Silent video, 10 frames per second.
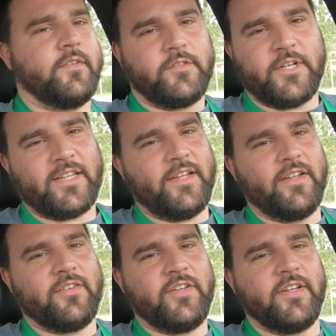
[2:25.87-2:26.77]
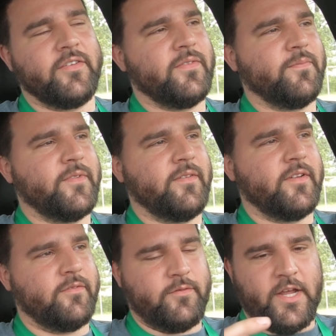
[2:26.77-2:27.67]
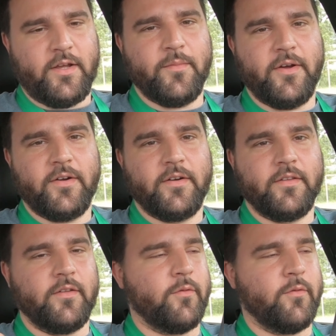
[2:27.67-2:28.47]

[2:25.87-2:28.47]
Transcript: Check the ESCs. Take a motor.